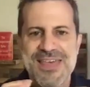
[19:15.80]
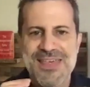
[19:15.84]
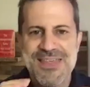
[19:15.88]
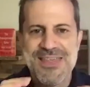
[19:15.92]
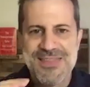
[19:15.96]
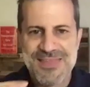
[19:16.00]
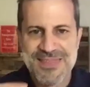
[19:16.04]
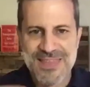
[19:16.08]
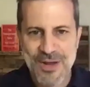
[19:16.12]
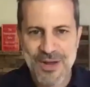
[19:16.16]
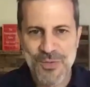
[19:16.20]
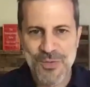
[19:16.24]

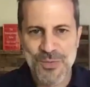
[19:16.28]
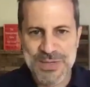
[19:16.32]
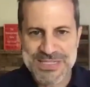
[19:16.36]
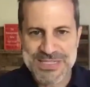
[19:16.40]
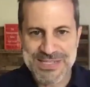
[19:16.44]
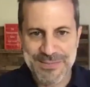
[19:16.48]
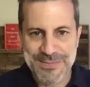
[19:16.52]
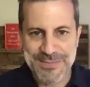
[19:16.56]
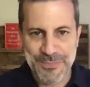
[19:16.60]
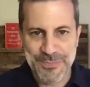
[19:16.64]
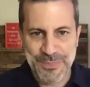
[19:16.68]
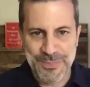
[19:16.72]
There
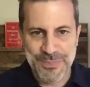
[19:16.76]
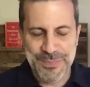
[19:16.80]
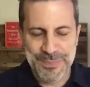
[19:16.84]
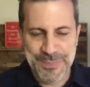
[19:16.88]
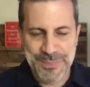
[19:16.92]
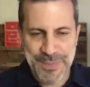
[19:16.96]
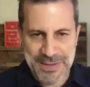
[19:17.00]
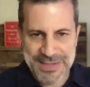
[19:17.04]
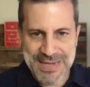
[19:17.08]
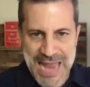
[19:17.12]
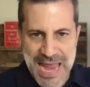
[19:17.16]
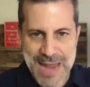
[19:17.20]
was
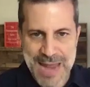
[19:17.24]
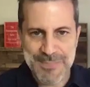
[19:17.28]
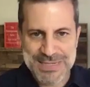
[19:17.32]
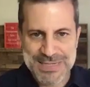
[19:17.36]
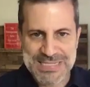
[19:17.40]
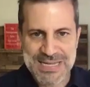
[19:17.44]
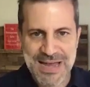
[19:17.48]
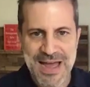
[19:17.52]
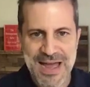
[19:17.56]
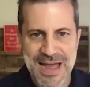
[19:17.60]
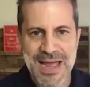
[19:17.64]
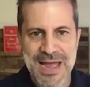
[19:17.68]
came a
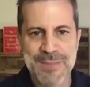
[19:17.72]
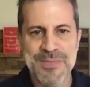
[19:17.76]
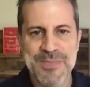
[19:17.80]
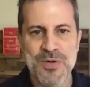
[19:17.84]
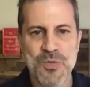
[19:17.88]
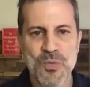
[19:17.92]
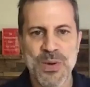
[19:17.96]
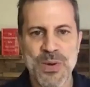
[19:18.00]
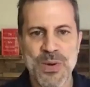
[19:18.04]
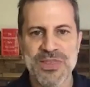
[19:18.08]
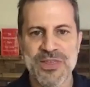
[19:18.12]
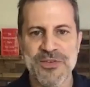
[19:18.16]
time
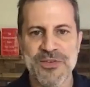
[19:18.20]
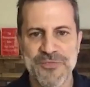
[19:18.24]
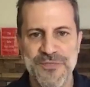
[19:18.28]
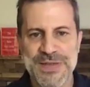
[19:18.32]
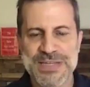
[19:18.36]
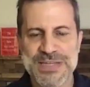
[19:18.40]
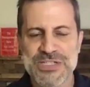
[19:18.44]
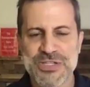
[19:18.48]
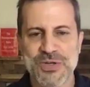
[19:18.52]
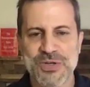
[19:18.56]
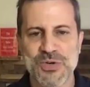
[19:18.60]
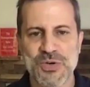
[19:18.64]
where the
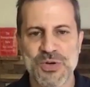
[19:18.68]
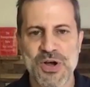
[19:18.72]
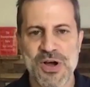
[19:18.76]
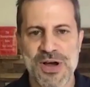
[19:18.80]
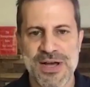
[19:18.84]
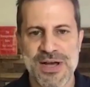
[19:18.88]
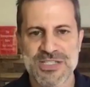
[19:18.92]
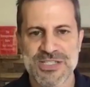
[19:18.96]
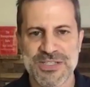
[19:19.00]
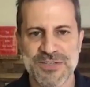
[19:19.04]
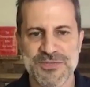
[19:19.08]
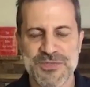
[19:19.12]
physical
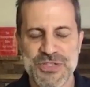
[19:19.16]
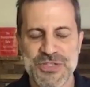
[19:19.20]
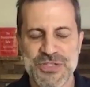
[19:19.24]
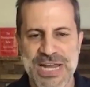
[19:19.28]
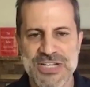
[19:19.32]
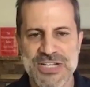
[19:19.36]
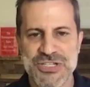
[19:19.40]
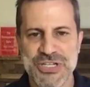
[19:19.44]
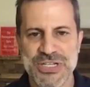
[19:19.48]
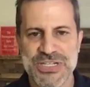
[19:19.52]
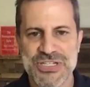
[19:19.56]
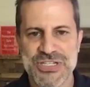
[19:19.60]
cost of
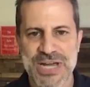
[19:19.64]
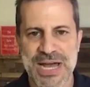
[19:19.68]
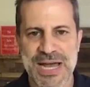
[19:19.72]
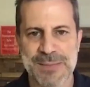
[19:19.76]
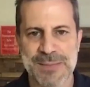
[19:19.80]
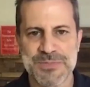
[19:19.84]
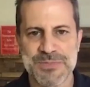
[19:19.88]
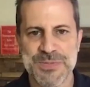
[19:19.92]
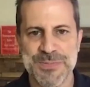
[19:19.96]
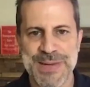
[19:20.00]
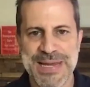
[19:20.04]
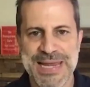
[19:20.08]
changing
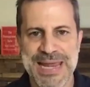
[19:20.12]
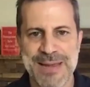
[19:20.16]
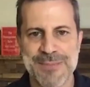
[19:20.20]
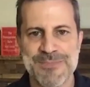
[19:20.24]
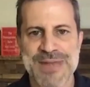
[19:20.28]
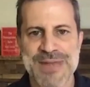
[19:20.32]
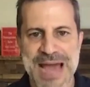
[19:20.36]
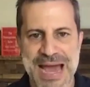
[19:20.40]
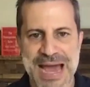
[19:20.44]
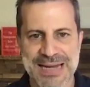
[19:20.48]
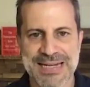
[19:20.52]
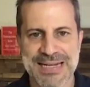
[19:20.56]
jobs
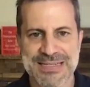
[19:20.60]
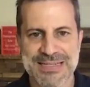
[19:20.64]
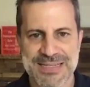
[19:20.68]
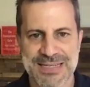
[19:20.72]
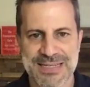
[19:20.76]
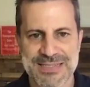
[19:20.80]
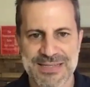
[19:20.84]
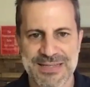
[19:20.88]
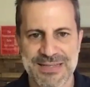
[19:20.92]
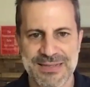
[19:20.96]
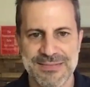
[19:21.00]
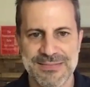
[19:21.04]
became
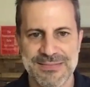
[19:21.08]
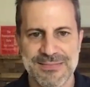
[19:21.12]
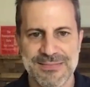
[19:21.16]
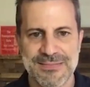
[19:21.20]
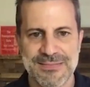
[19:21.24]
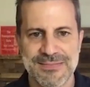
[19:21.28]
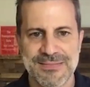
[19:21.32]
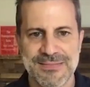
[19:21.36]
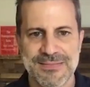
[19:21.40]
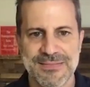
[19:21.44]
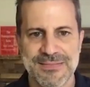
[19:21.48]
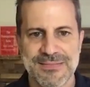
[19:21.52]
non-existent.
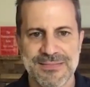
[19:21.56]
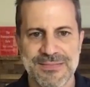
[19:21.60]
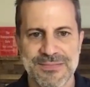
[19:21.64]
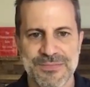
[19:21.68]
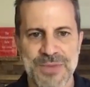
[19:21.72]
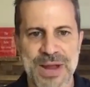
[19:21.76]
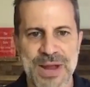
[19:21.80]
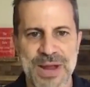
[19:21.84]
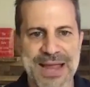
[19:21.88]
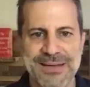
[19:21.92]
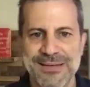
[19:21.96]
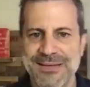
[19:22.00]

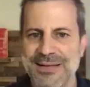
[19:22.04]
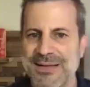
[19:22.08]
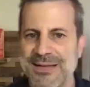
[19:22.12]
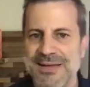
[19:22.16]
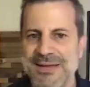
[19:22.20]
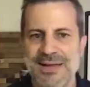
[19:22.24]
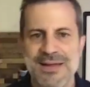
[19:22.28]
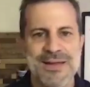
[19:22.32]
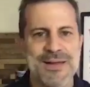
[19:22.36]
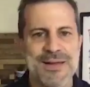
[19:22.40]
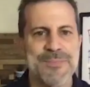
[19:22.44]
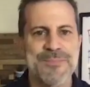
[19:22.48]
Right?
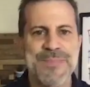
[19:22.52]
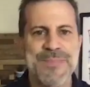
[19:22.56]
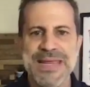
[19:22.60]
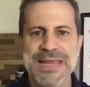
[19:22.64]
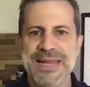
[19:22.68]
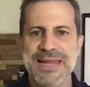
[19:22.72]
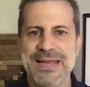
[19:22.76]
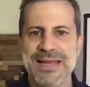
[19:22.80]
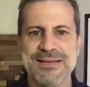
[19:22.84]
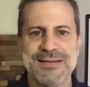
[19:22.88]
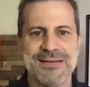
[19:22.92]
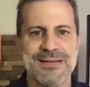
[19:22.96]

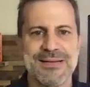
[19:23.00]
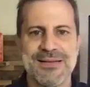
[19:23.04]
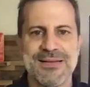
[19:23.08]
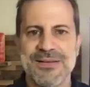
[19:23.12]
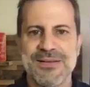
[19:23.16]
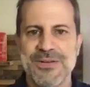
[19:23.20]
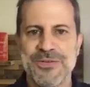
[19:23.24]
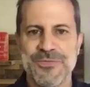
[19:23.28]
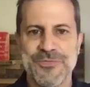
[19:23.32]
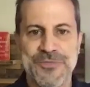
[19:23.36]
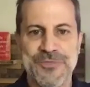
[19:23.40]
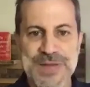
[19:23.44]
Meaning
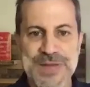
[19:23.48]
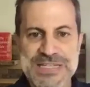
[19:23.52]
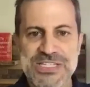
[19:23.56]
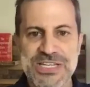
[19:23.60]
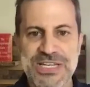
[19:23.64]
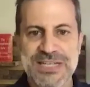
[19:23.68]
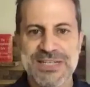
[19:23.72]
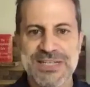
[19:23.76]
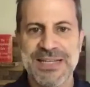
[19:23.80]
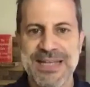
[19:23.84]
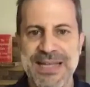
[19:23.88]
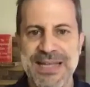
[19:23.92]

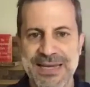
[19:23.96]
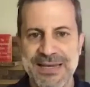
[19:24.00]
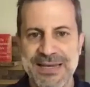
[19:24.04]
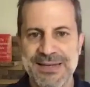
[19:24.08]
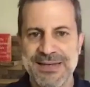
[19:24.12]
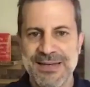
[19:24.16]
physically,